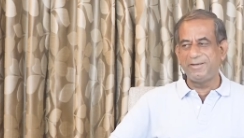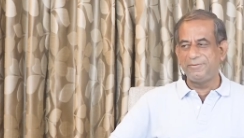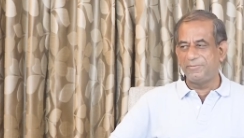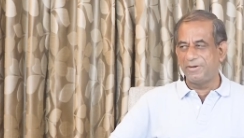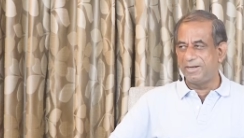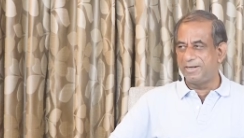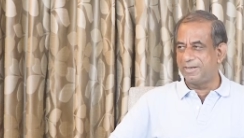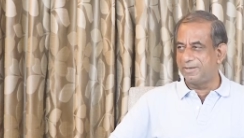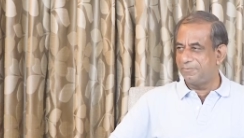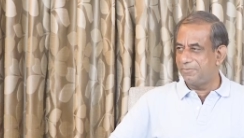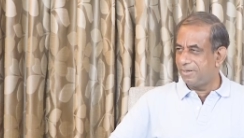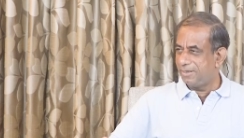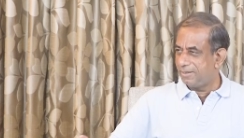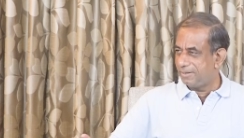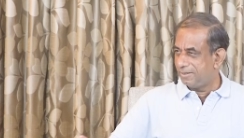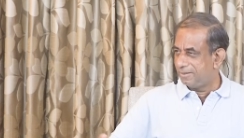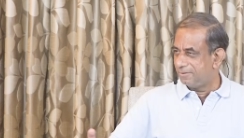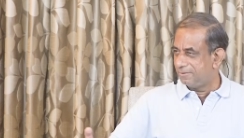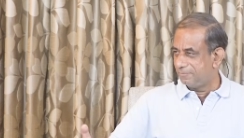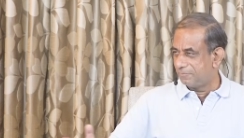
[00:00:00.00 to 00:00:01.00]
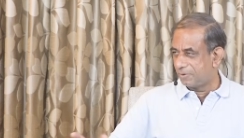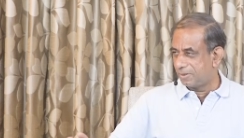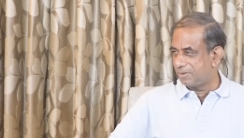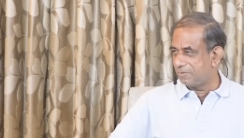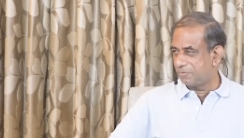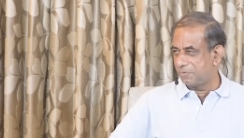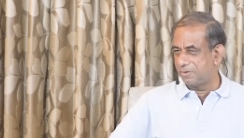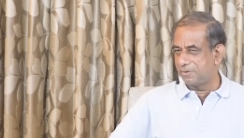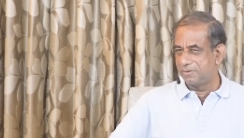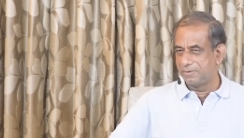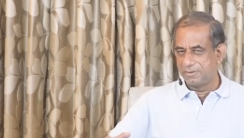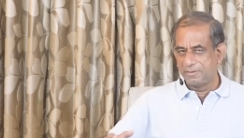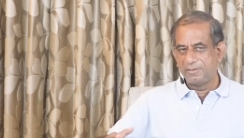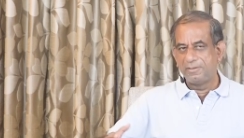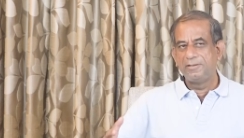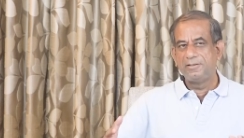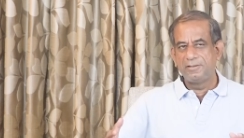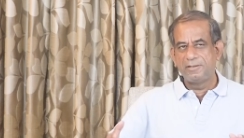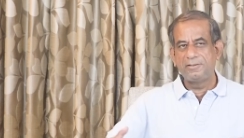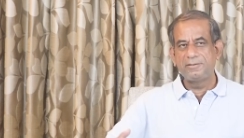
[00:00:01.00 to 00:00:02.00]
he went away in whatever
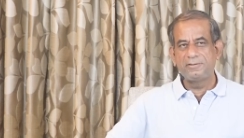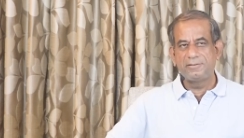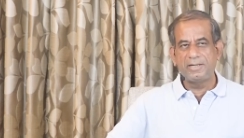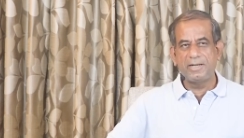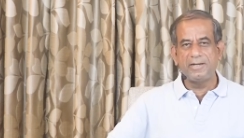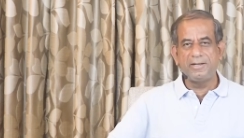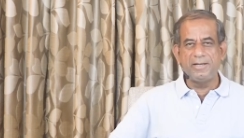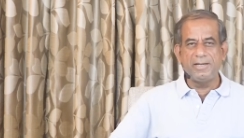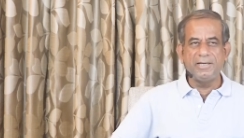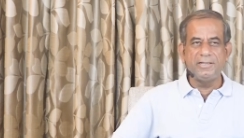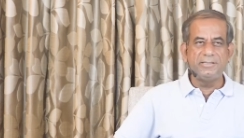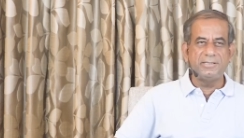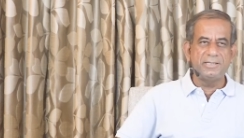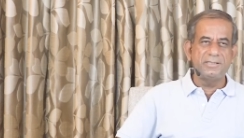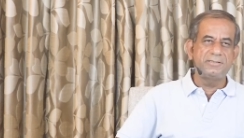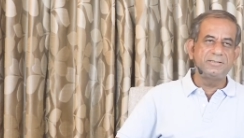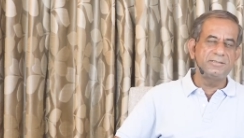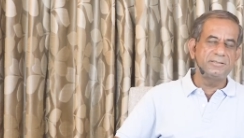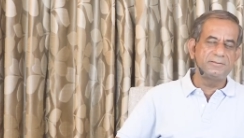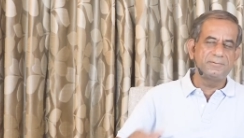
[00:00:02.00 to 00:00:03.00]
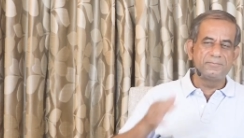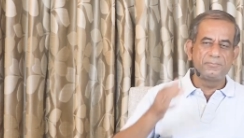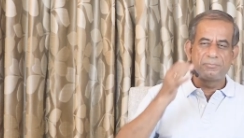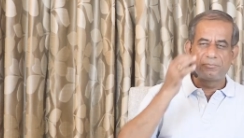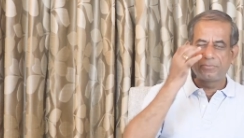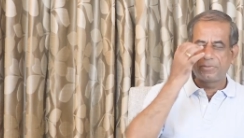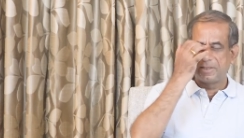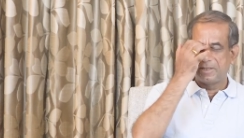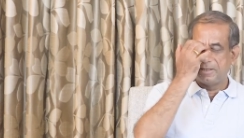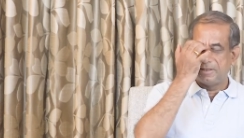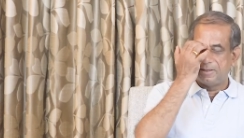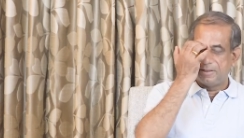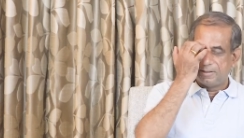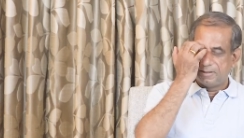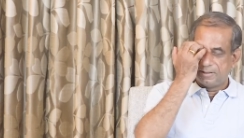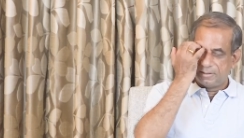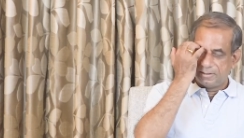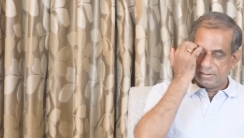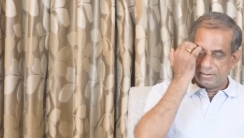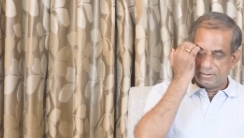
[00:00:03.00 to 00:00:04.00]
threatening gesture.
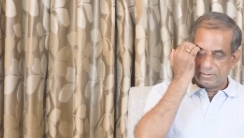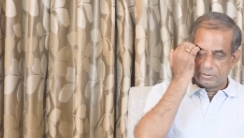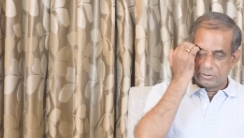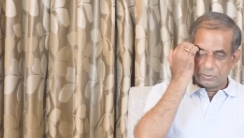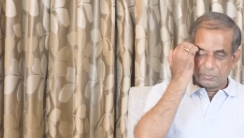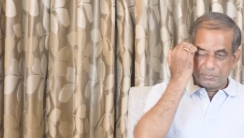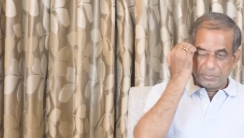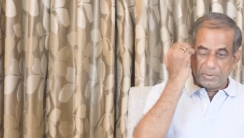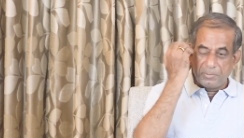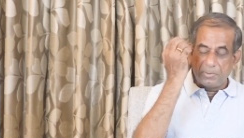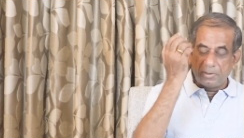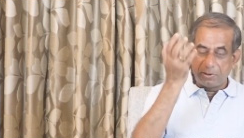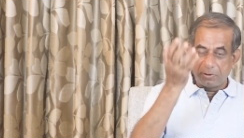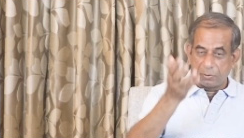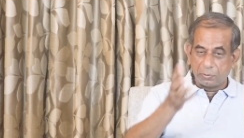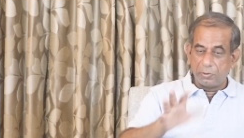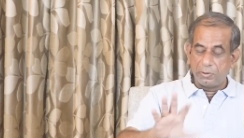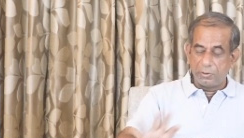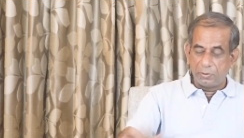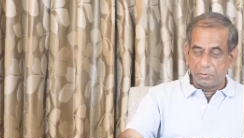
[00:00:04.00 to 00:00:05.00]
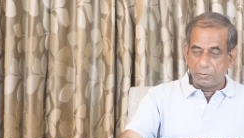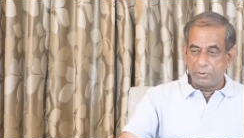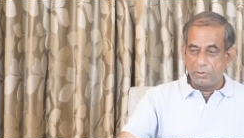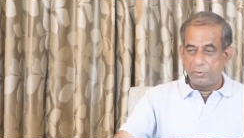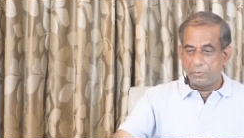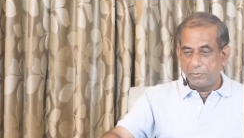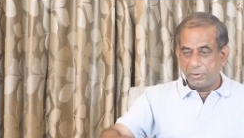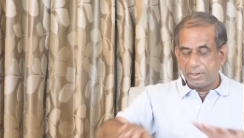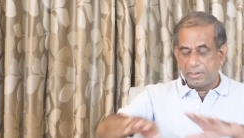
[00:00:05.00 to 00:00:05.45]
So people told, don't do